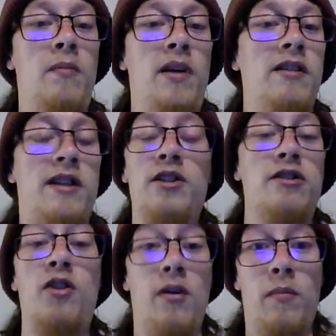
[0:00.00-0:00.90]
because I
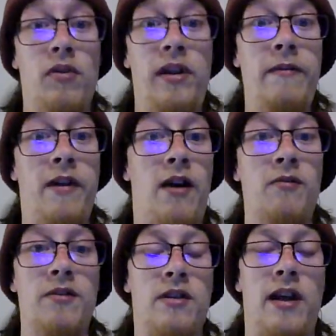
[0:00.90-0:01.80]
just couldn't believe it. I
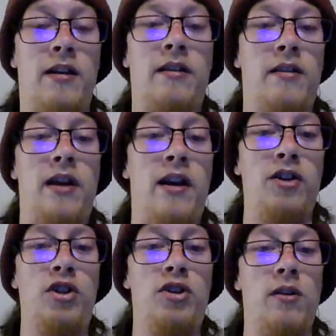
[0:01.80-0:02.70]
was like kind of
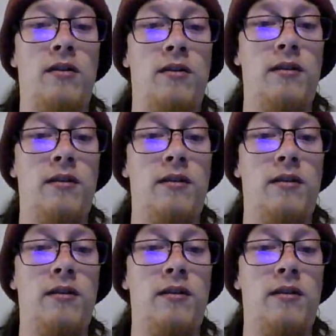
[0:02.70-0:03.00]
shook.